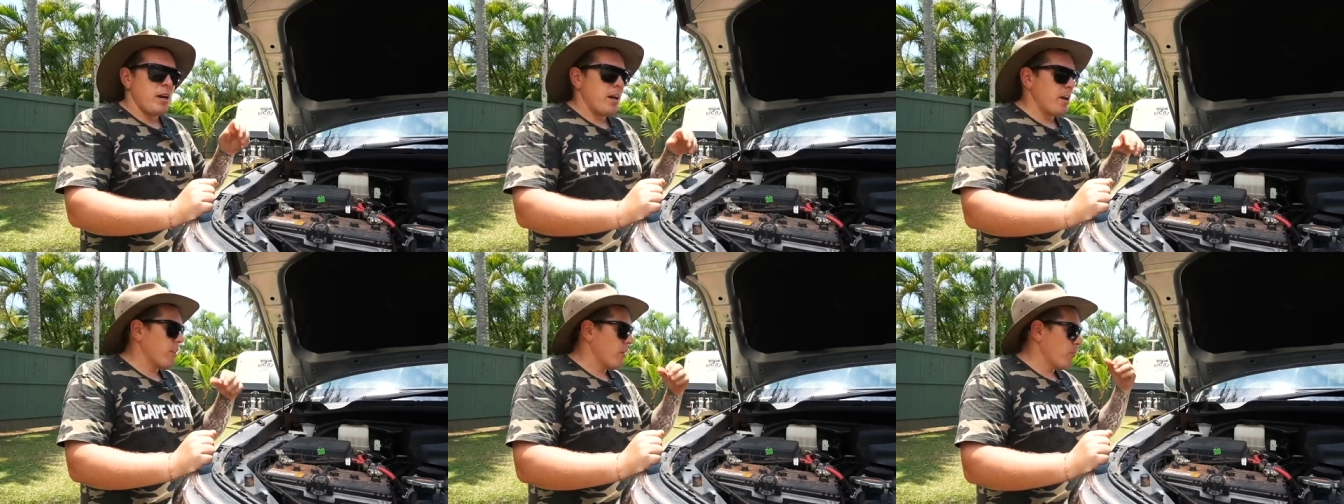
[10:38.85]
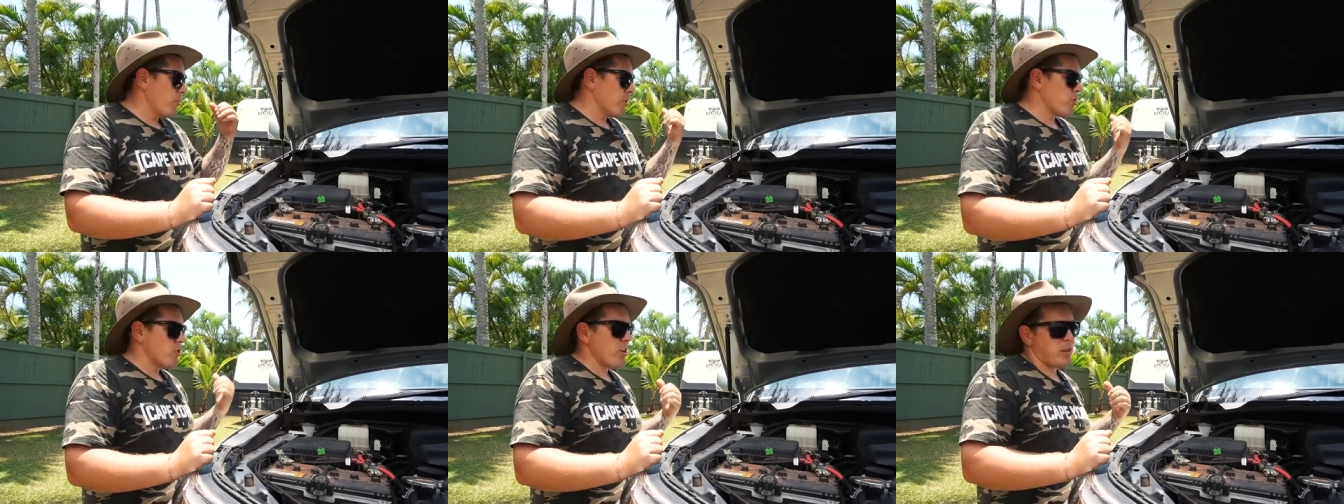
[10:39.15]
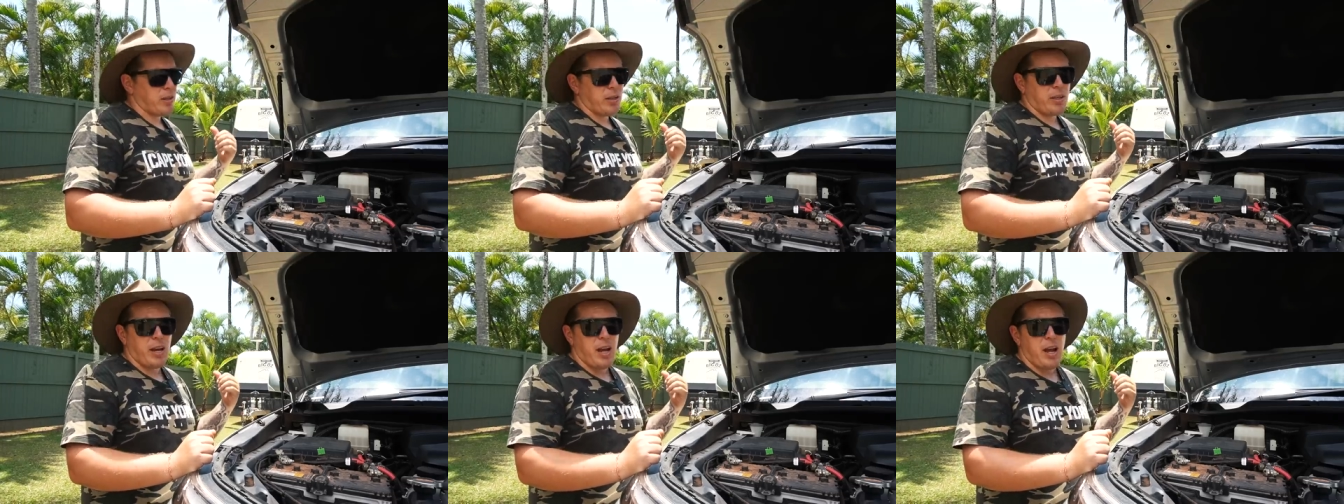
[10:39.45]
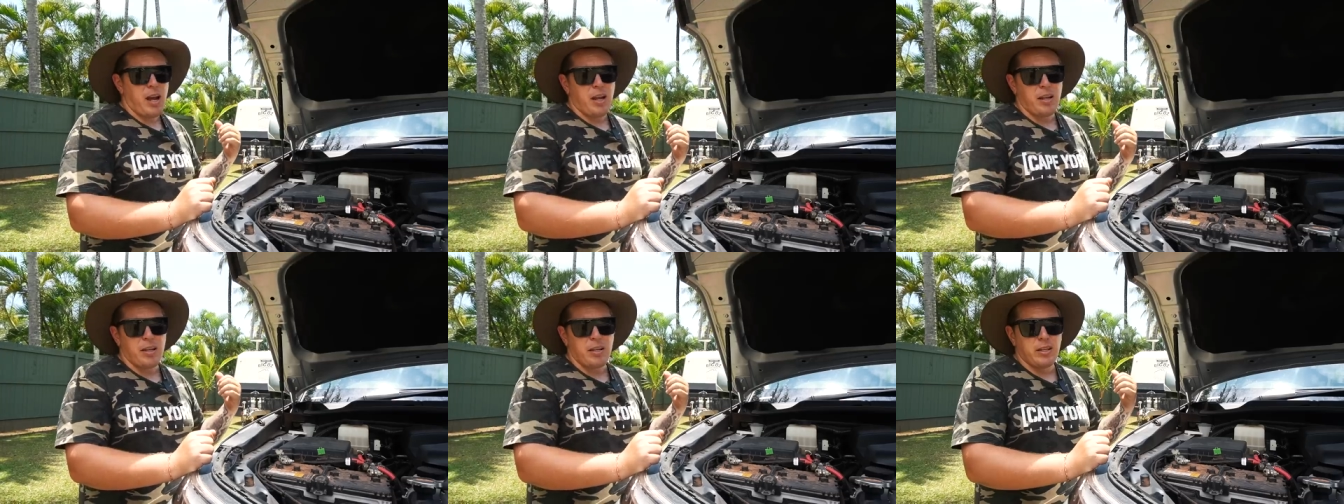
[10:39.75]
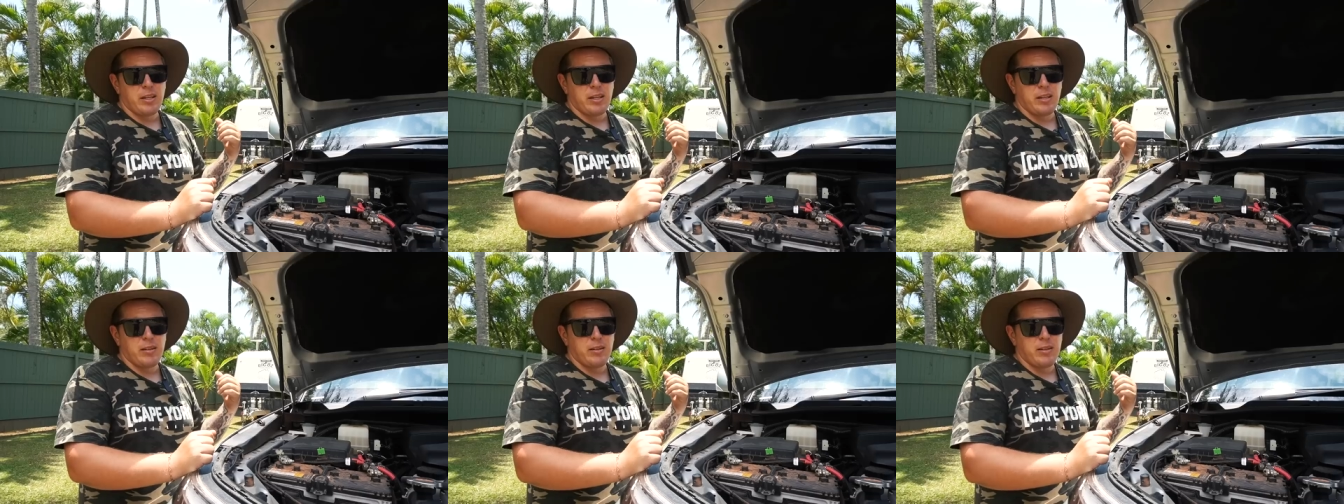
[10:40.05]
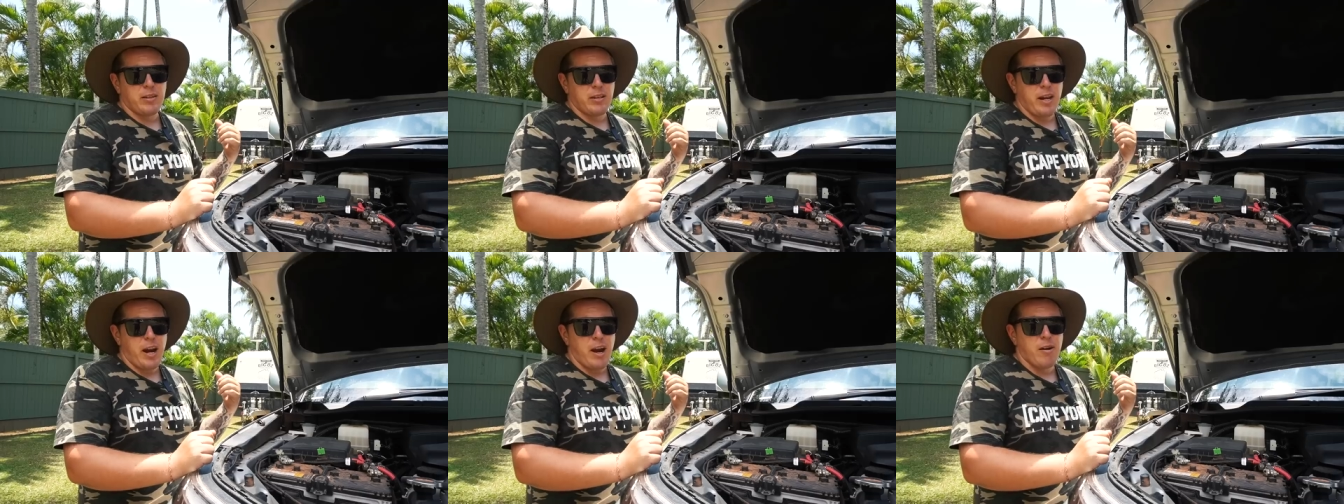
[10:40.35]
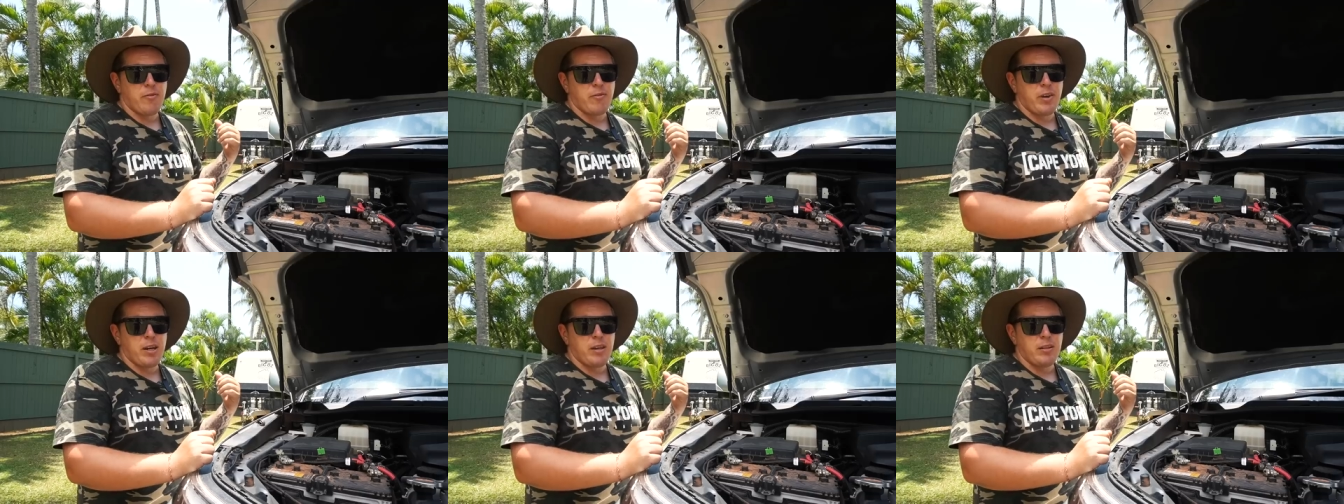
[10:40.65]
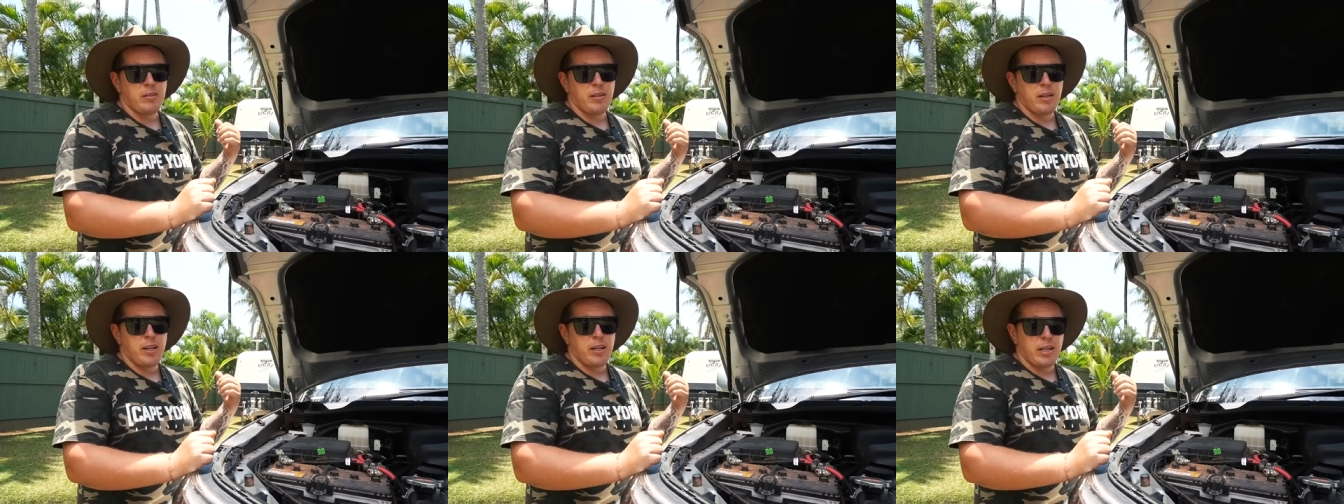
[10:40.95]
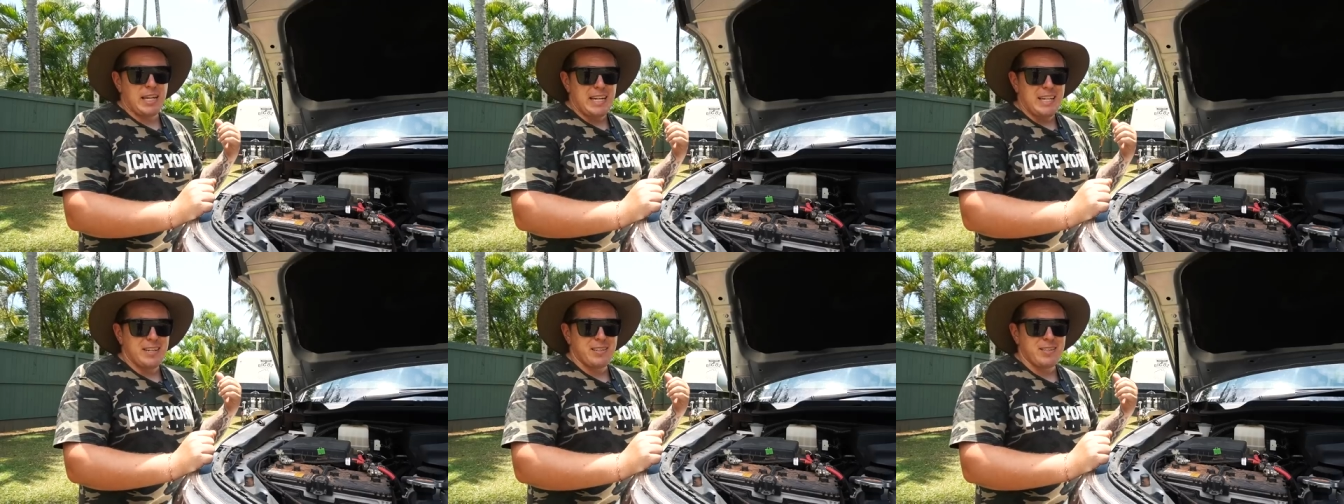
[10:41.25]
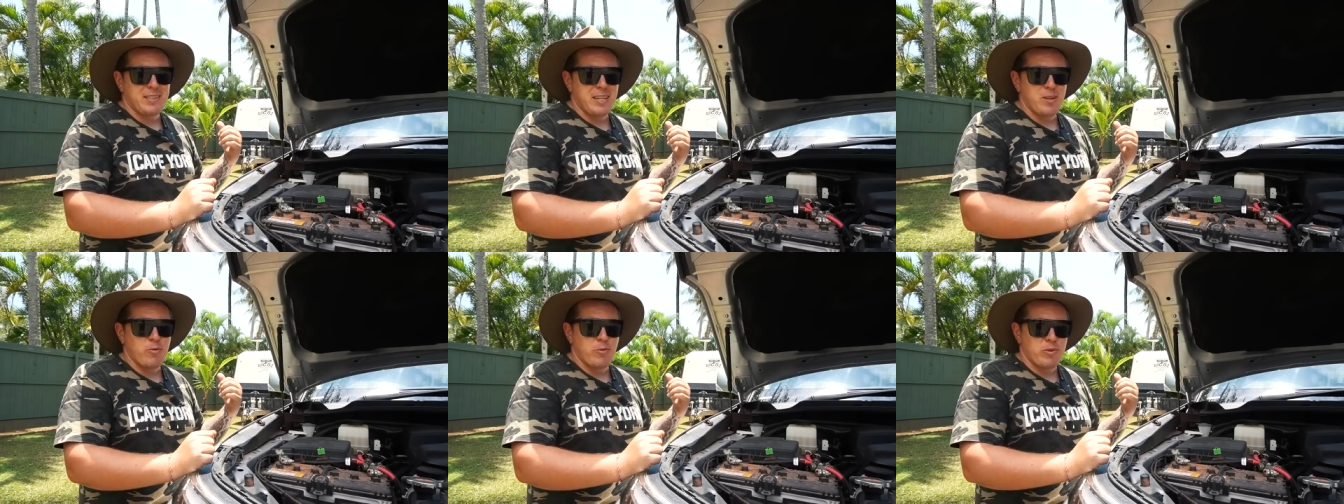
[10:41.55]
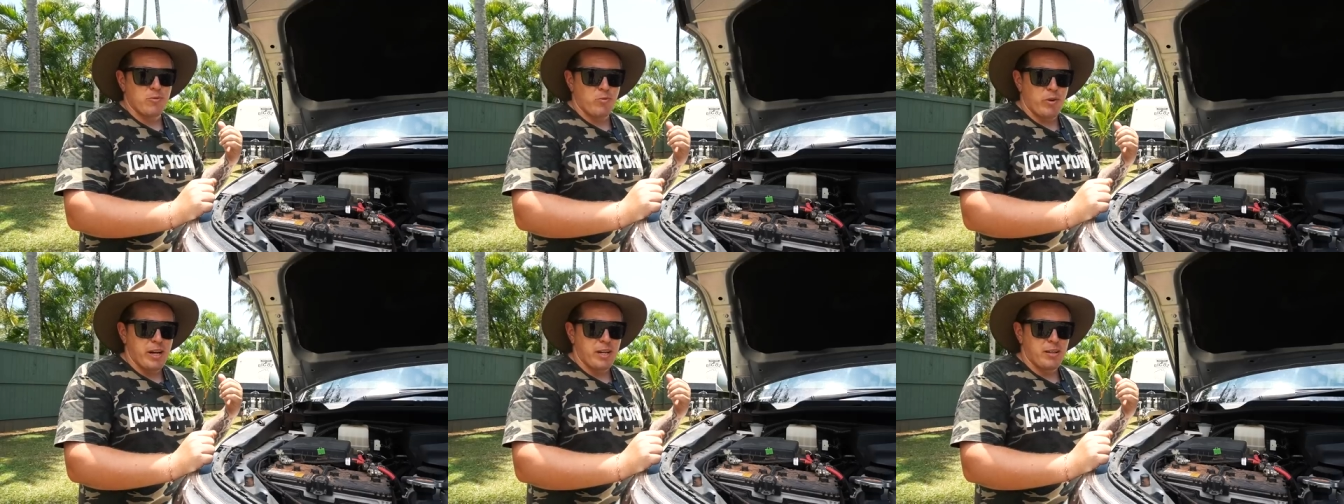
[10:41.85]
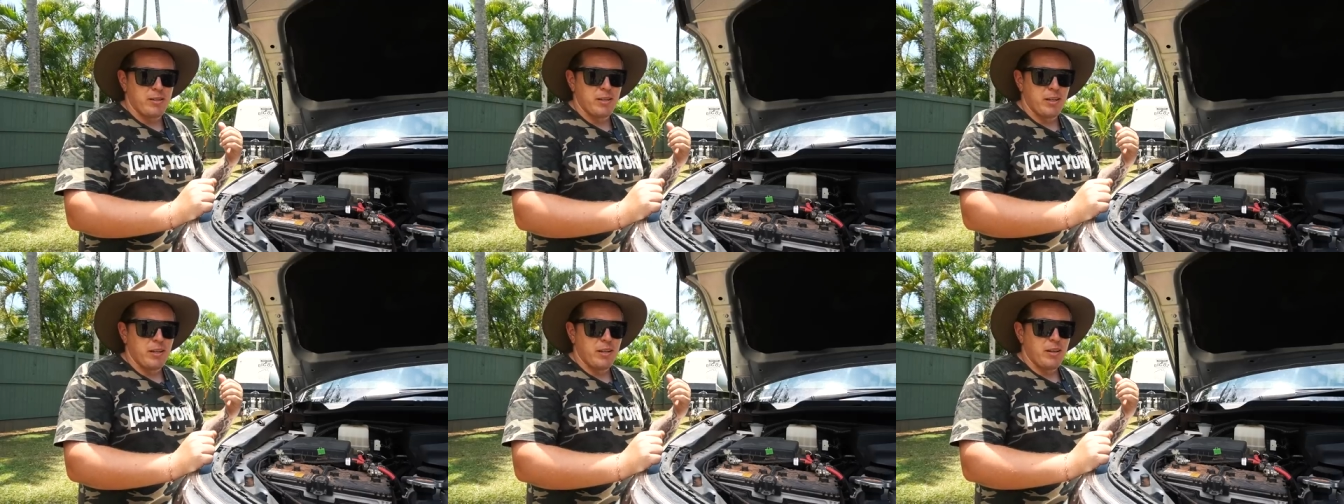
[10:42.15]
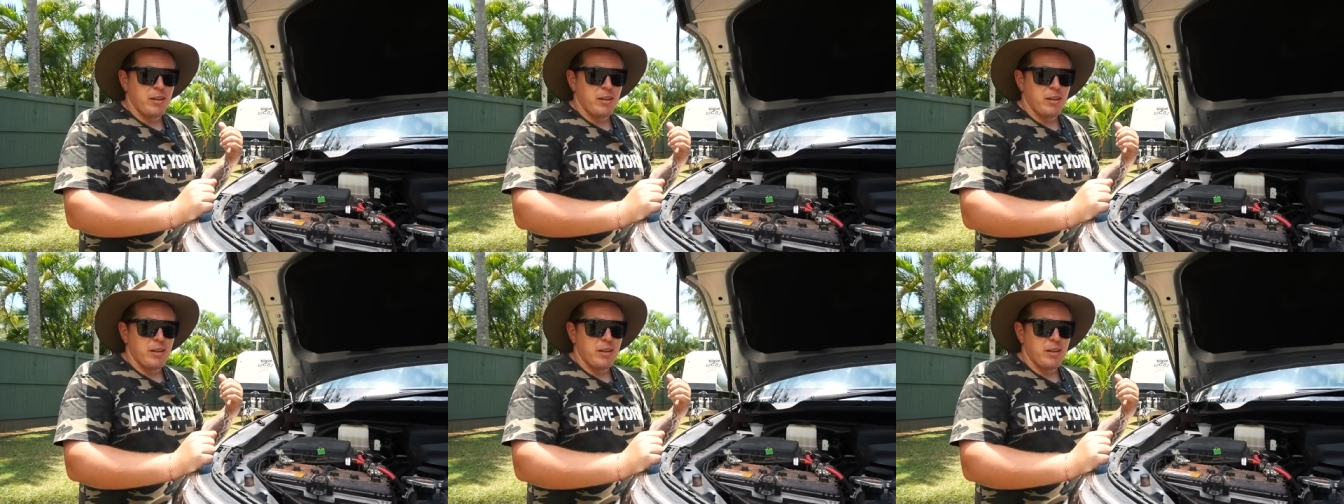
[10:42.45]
And then we checked the car, the caravan and the ESC was red.